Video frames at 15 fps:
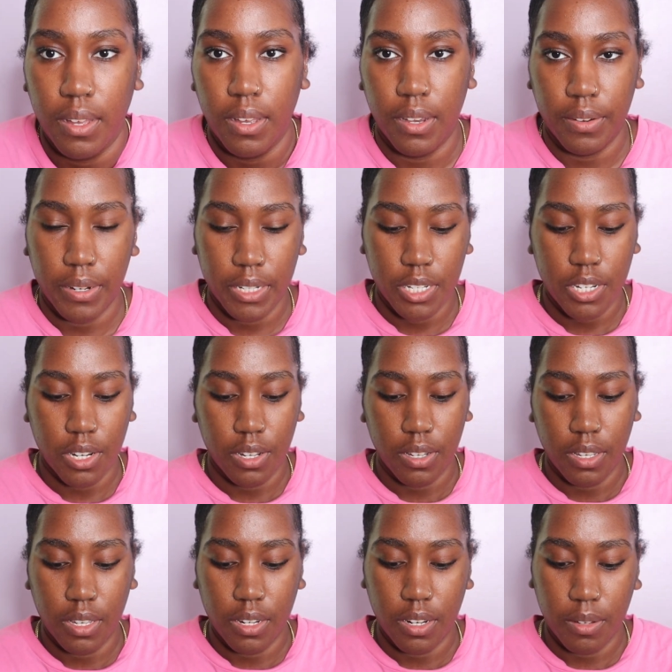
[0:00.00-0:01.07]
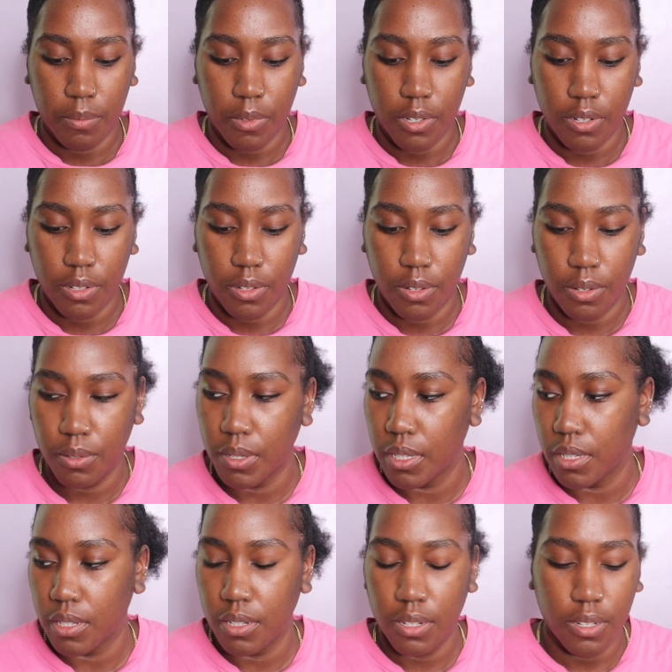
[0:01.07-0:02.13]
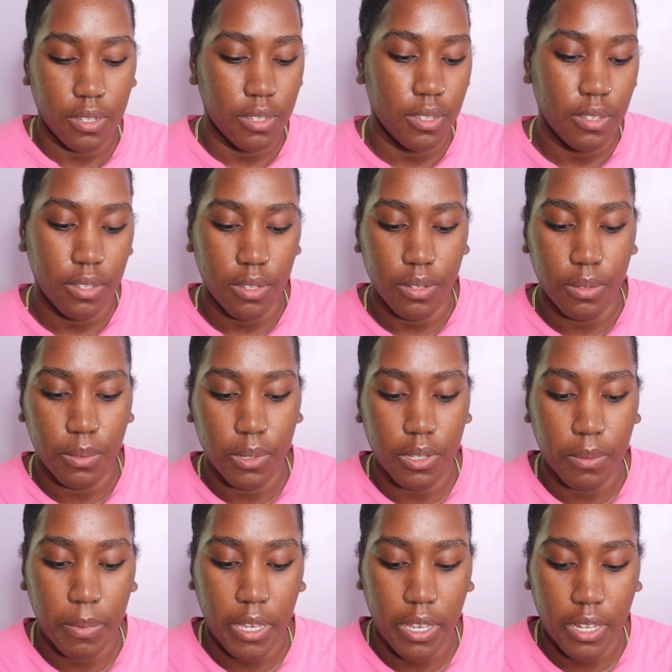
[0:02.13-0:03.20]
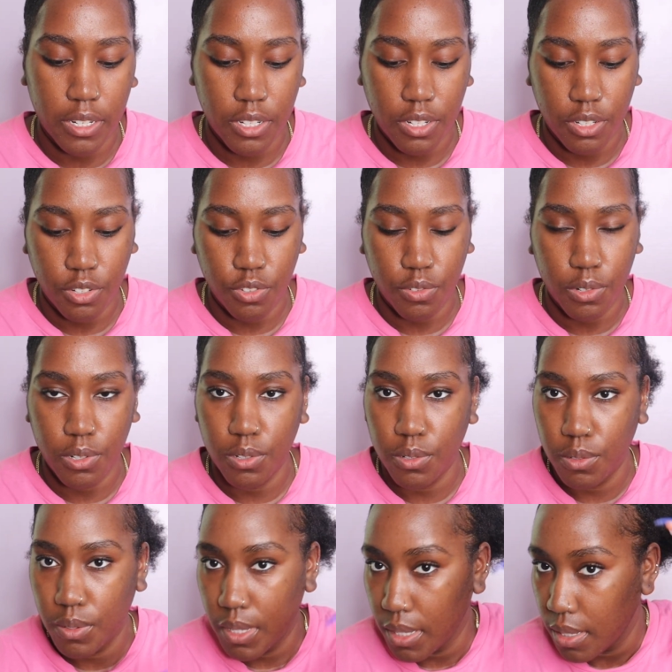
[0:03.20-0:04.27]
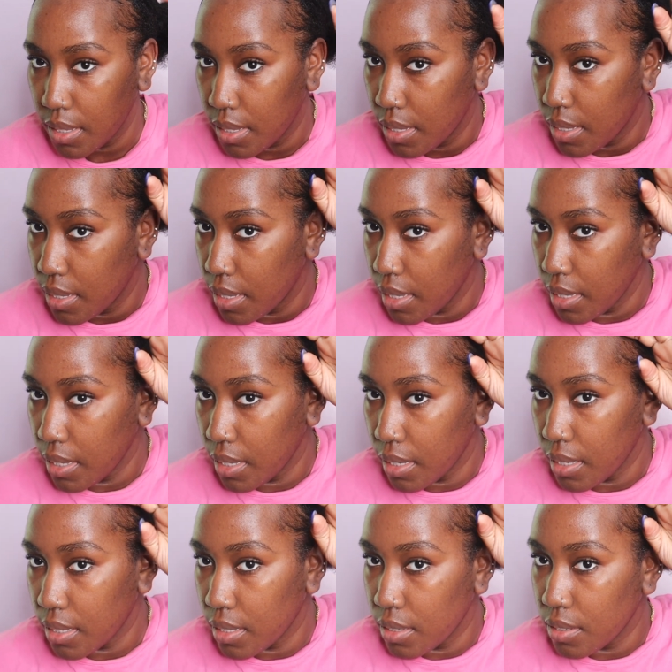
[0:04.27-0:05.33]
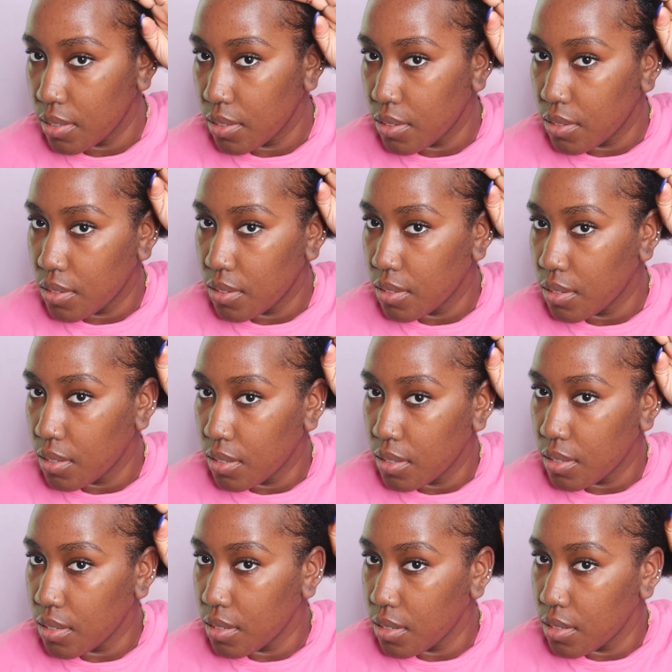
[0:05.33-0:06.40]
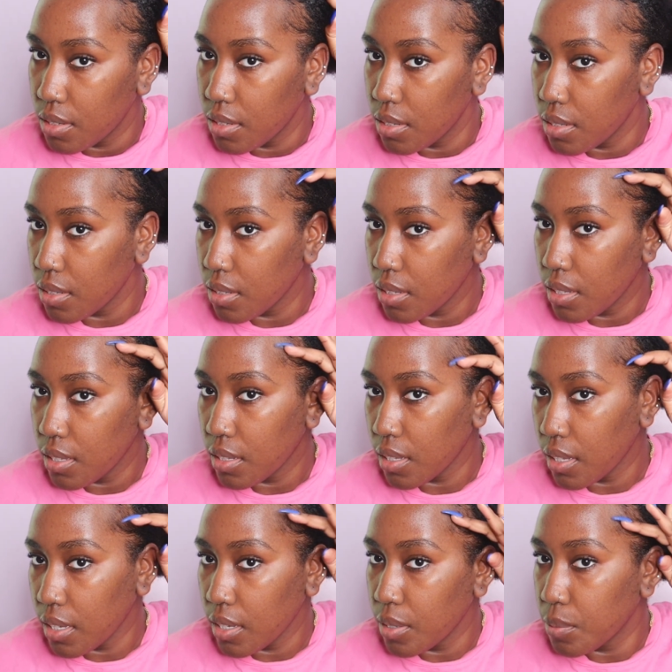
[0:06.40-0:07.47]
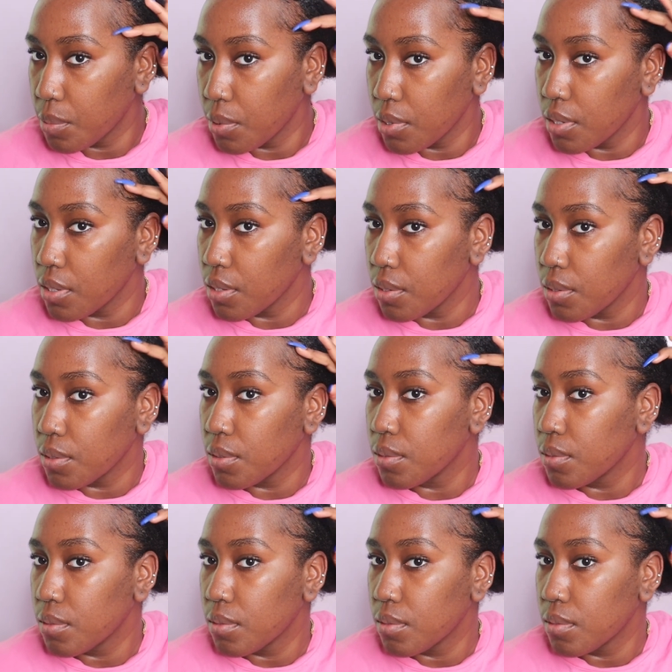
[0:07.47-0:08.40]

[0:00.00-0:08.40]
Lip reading: Alright, y'all, and I'm gonna go in with my edge control and gently like put a little,